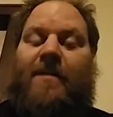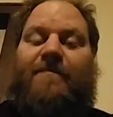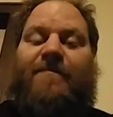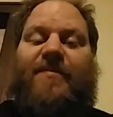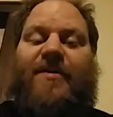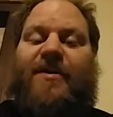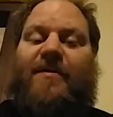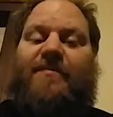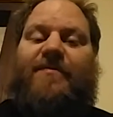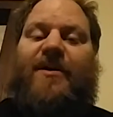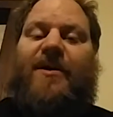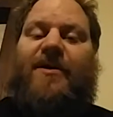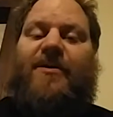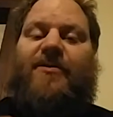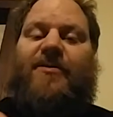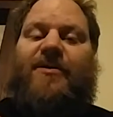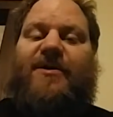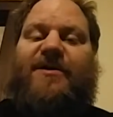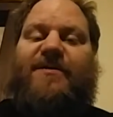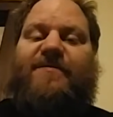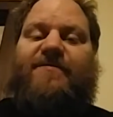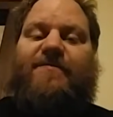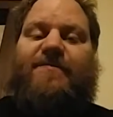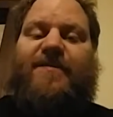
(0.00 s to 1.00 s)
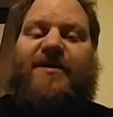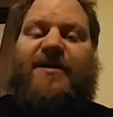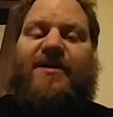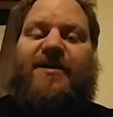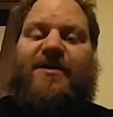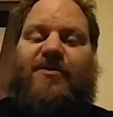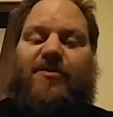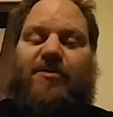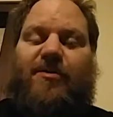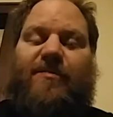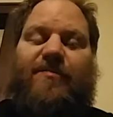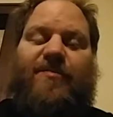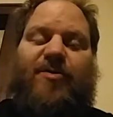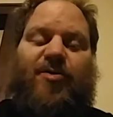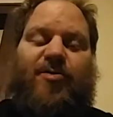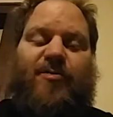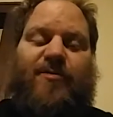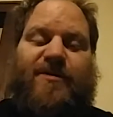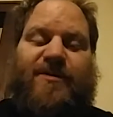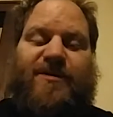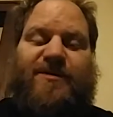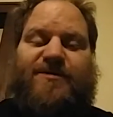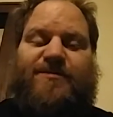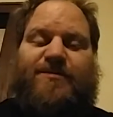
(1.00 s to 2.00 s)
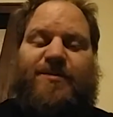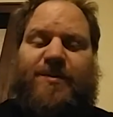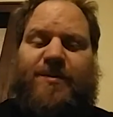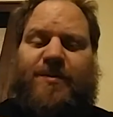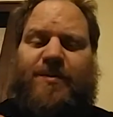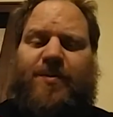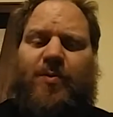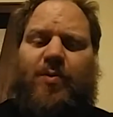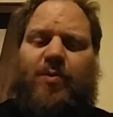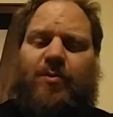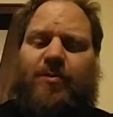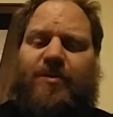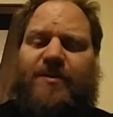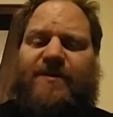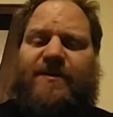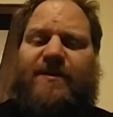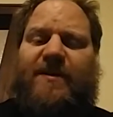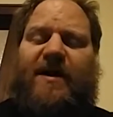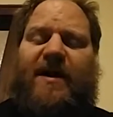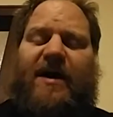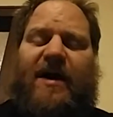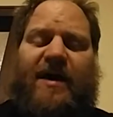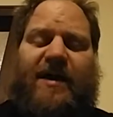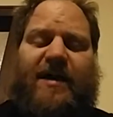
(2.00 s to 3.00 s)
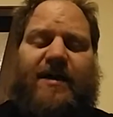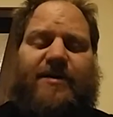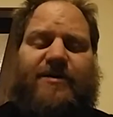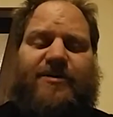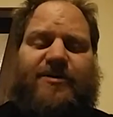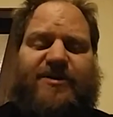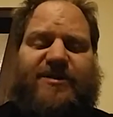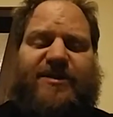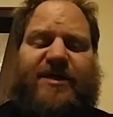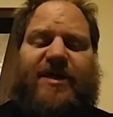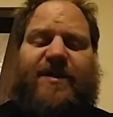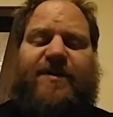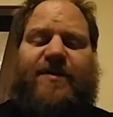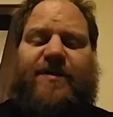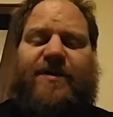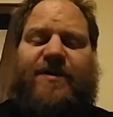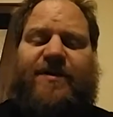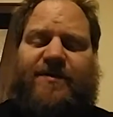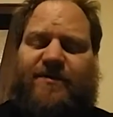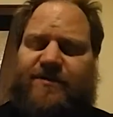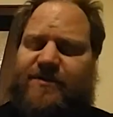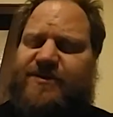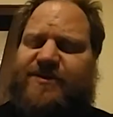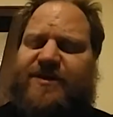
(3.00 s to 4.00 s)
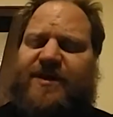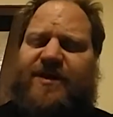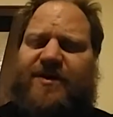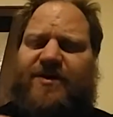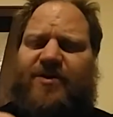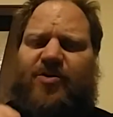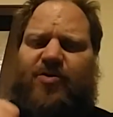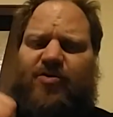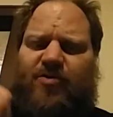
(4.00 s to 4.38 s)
But I'm not going to even put it criminal, because before, what I understand that they're saying